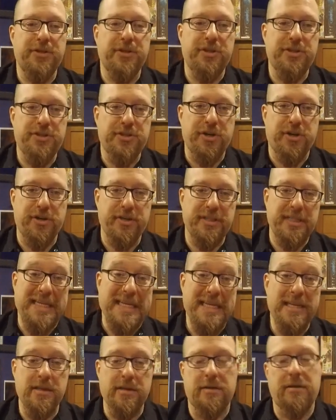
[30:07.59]
or concerns
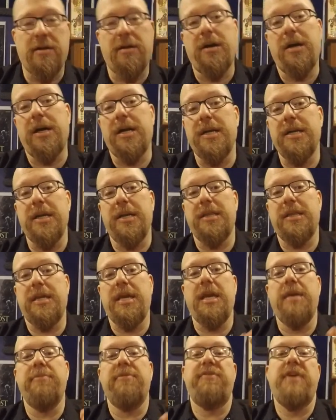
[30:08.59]
either on the
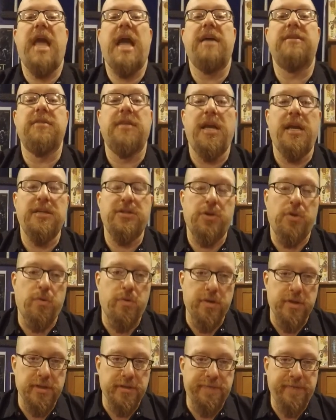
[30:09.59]
game of Gaslands
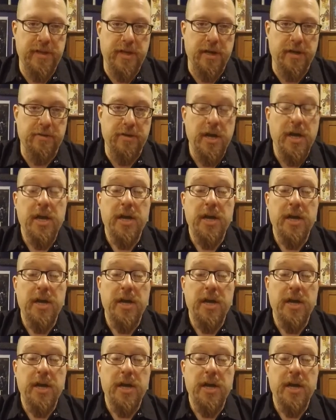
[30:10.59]
or this video,